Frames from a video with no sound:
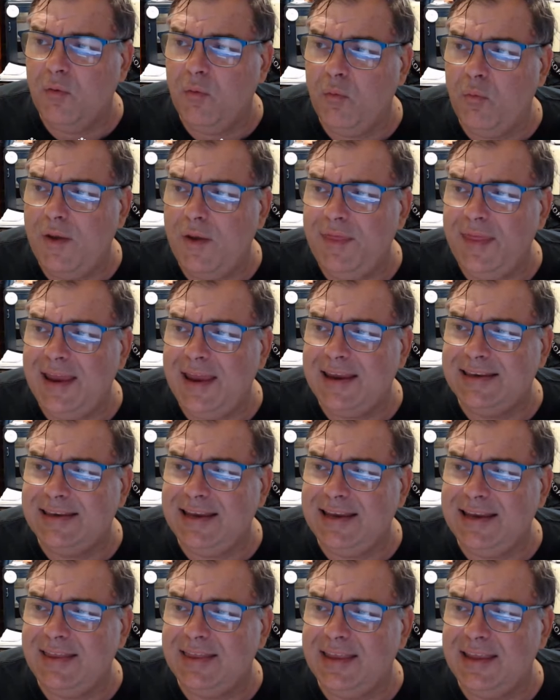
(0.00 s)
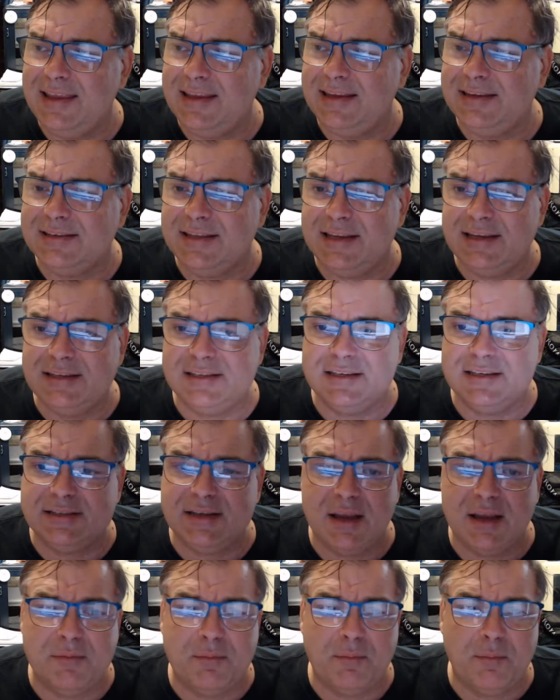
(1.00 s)
when they did these, this
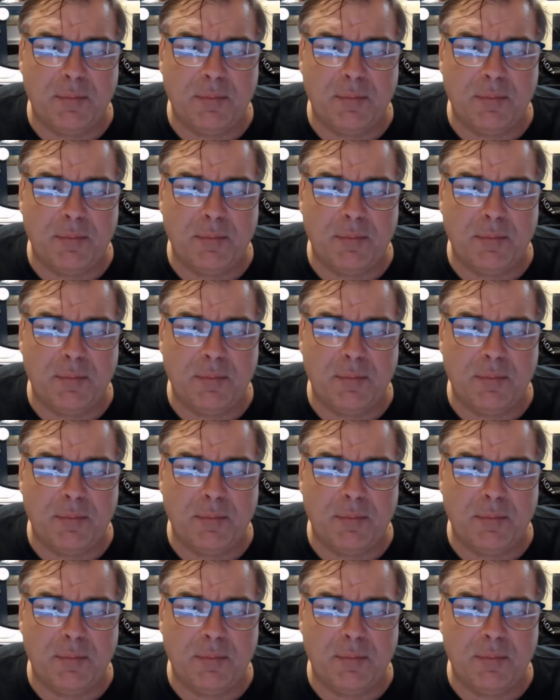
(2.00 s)
is a